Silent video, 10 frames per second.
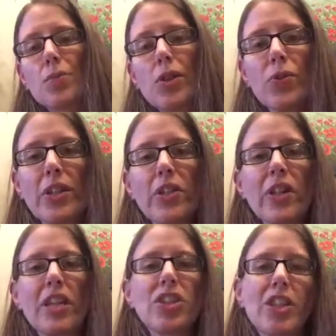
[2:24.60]

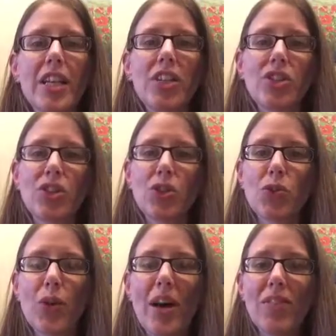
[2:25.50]
career, education,
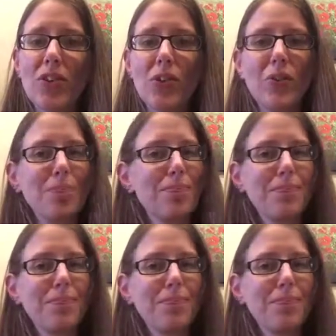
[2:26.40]
travel.